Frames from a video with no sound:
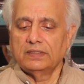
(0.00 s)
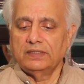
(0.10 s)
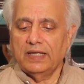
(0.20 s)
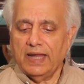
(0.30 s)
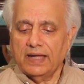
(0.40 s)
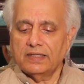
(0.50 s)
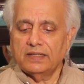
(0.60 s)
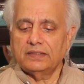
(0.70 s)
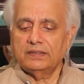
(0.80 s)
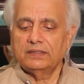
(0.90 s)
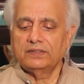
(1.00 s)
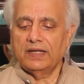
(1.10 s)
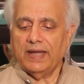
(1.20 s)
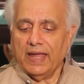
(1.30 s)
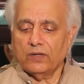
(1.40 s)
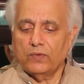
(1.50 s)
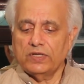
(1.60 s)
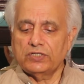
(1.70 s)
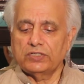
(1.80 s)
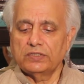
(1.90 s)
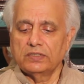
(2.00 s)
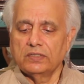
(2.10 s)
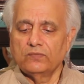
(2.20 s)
their anger, their anguish